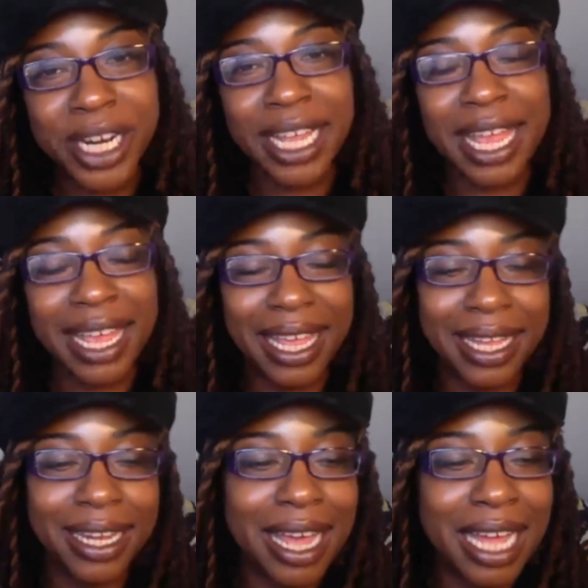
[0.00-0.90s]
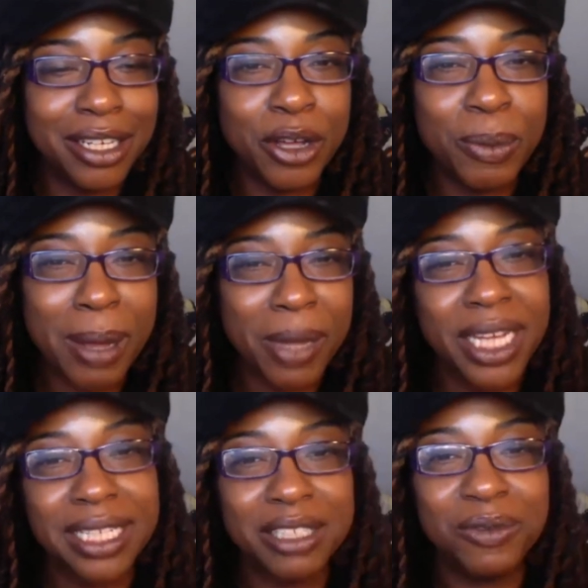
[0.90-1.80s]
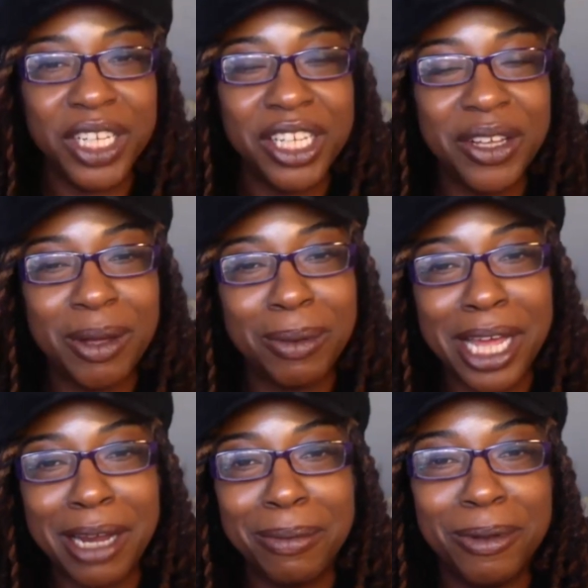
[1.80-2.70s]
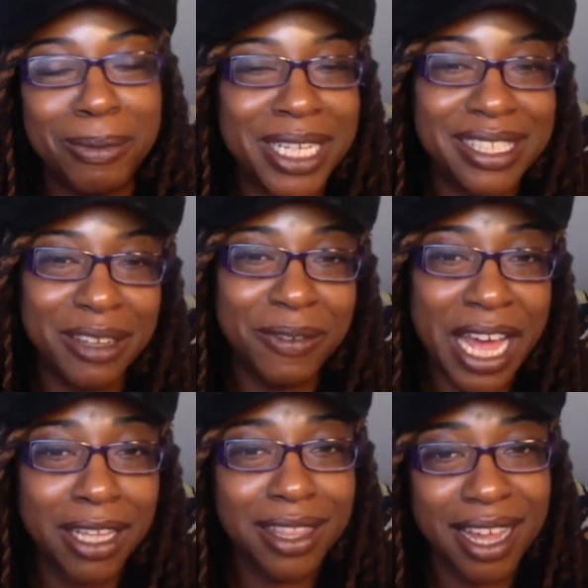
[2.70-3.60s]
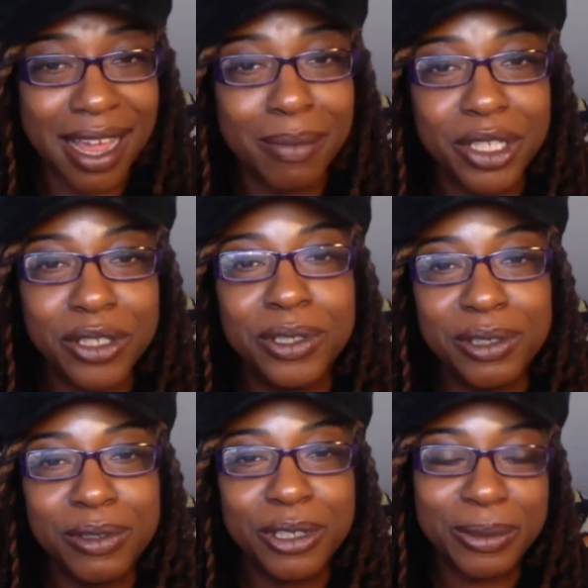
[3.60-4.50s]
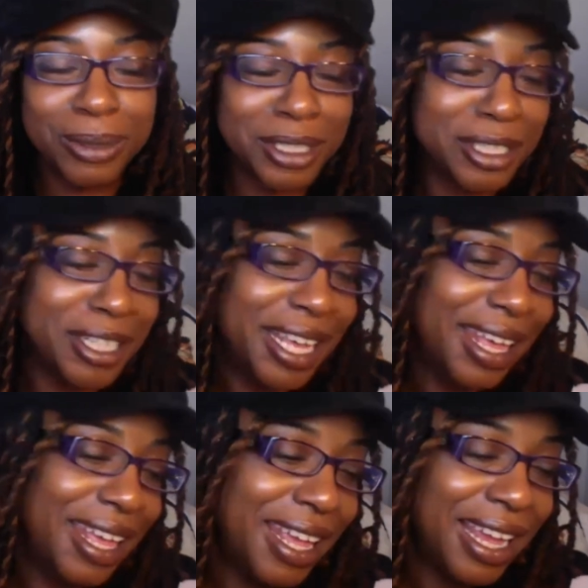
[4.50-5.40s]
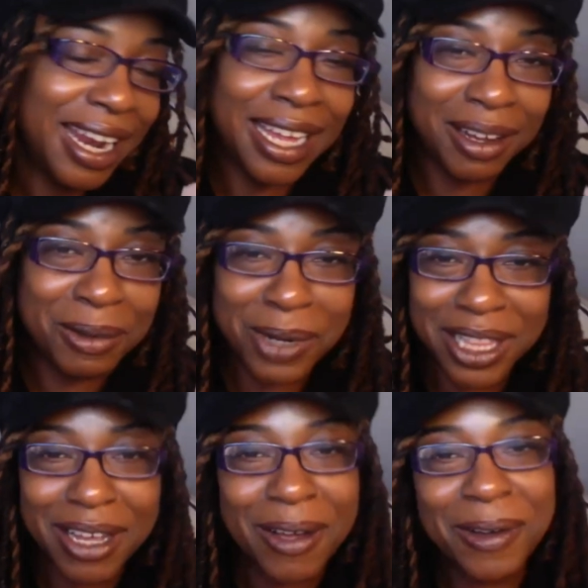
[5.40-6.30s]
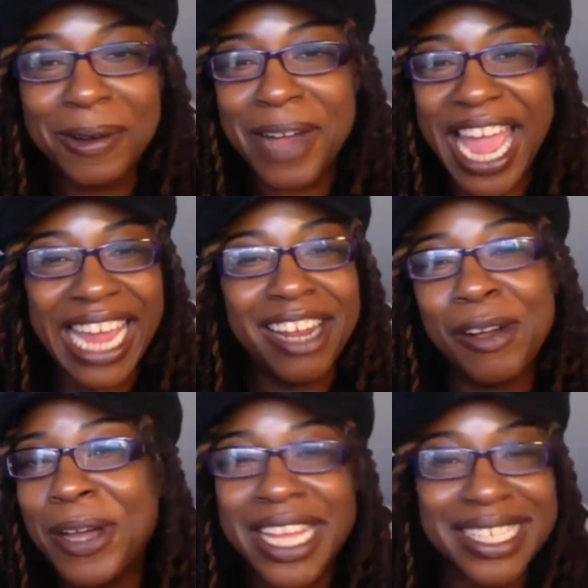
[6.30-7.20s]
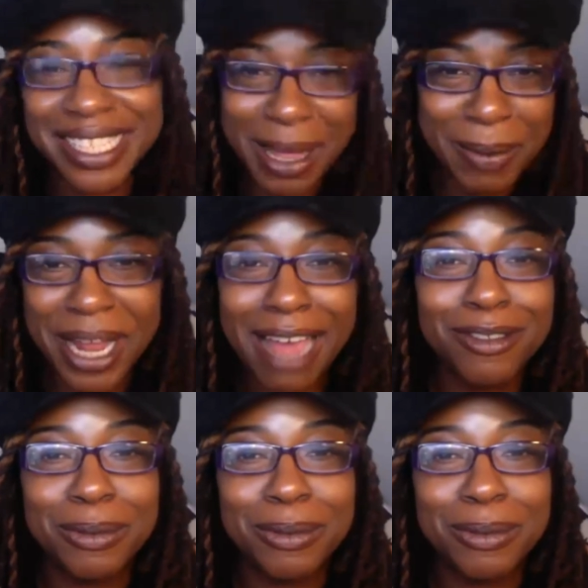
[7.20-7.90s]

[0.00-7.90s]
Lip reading: And I know by making this video, I'm kind of putting myself out there. I am a new YouTuber and I don't want the whole ADOS coming after